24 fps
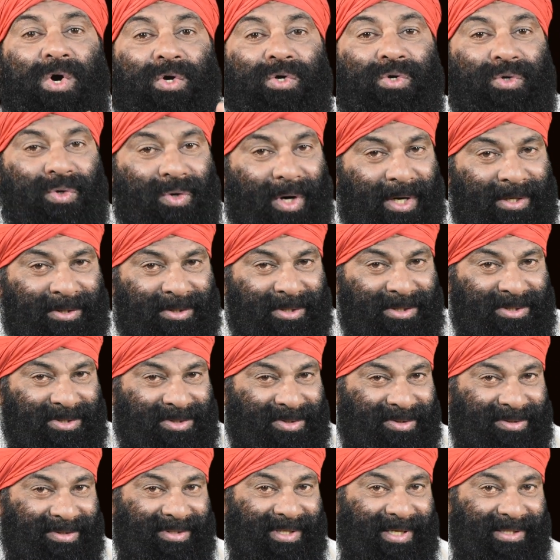You
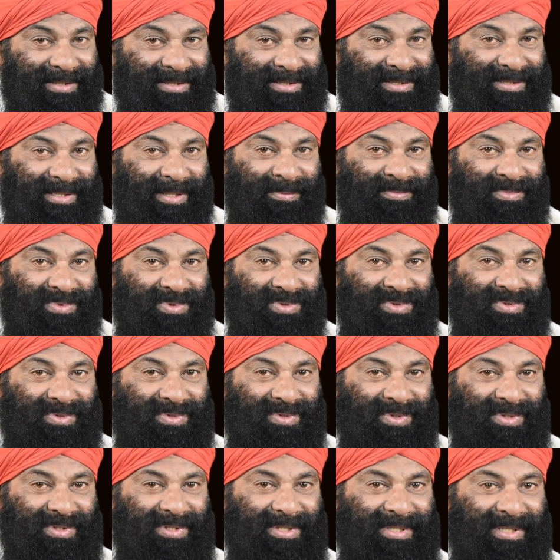understood that
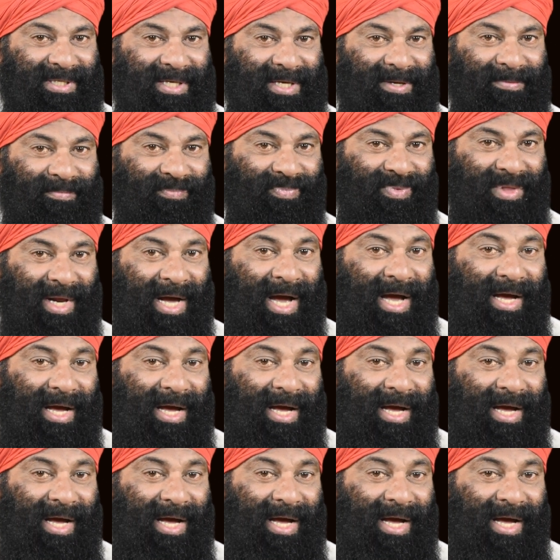samskriti,